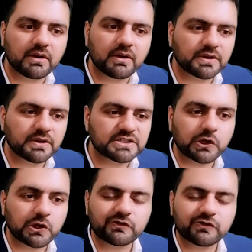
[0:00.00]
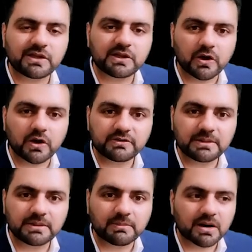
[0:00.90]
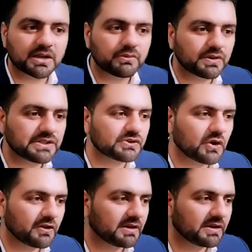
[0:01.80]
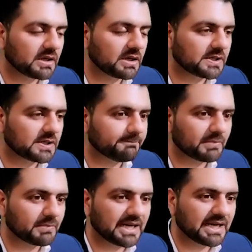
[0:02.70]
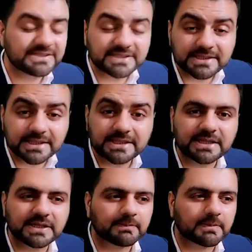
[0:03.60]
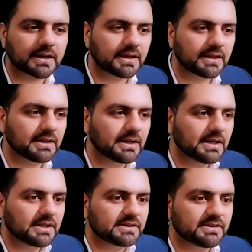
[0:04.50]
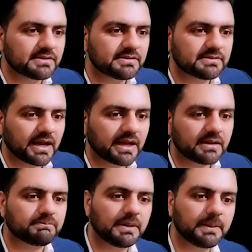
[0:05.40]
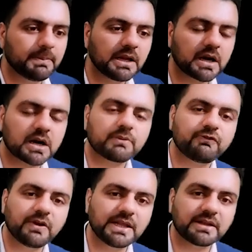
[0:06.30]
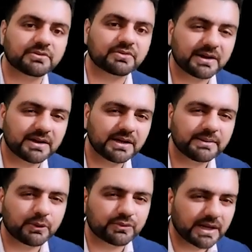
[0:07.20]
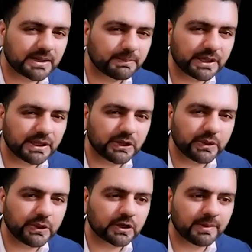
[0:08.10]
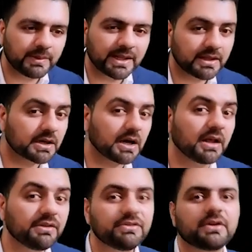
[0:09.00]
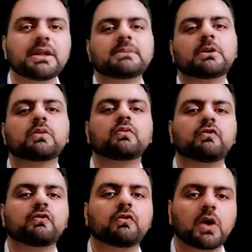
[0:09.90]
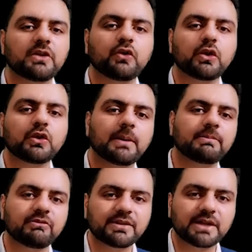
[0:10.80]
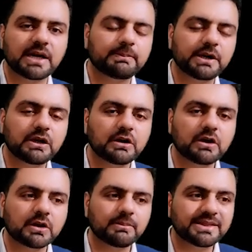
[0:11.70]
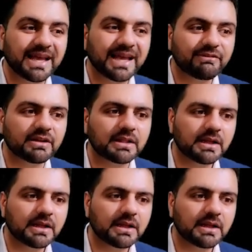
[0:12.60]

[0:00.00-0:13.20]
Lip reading: which is causing chaos in the market, which is causing uncertainty in the market, and people are feeling threatened about that particular economy, and they are uncertain about what is going to happen with that particular economy, they will